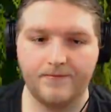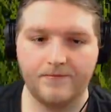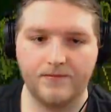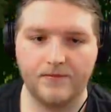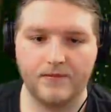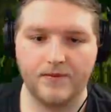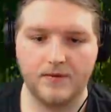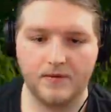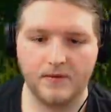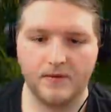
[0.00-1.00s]

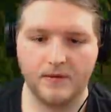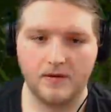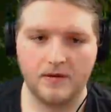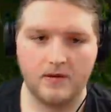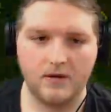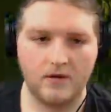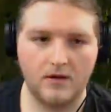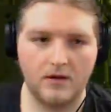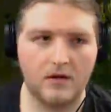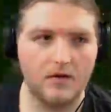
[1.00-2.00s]

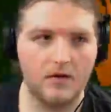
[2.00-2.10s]
Nothing is said.